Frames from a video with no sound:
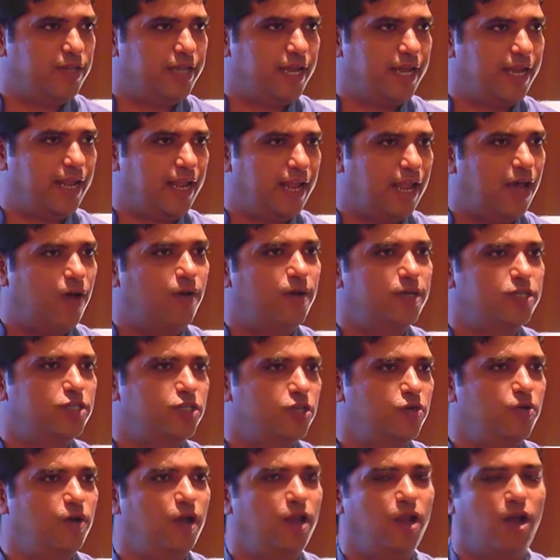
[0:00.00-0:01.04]
that allow us
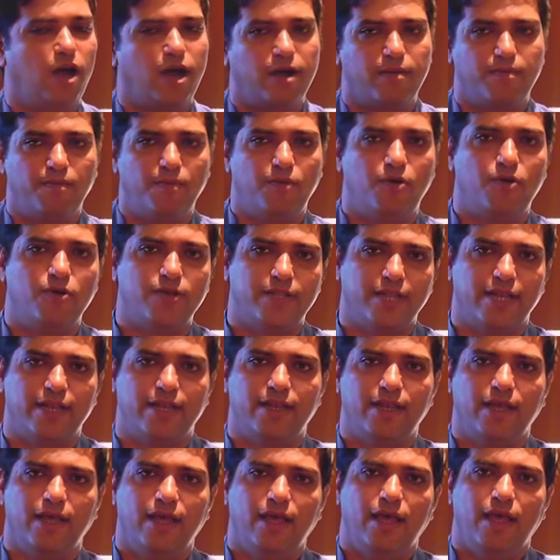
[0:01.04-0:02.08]
to do a lot more than
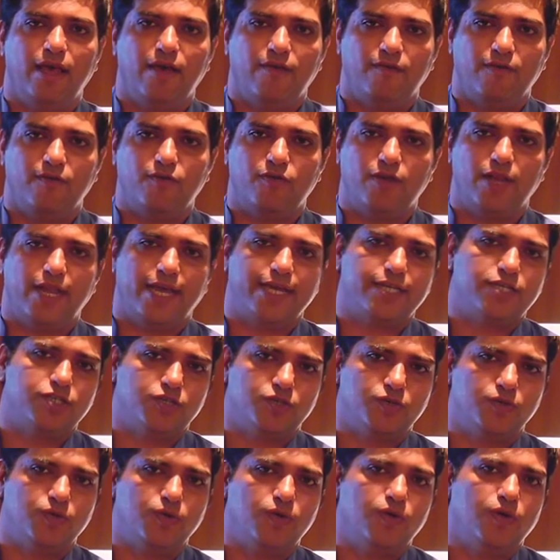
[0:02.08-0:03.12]
we would like to
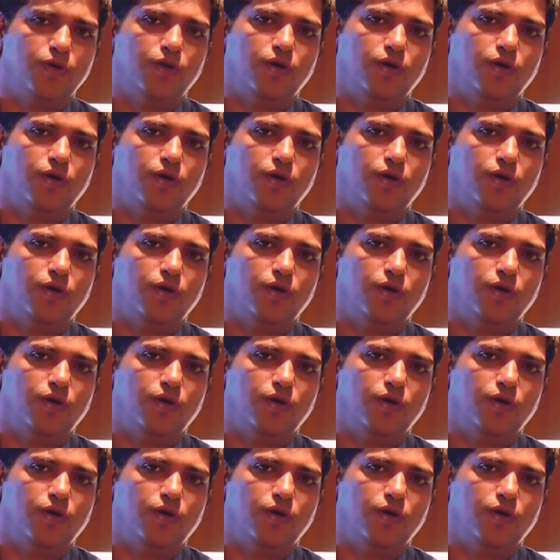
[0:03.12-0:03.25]
do,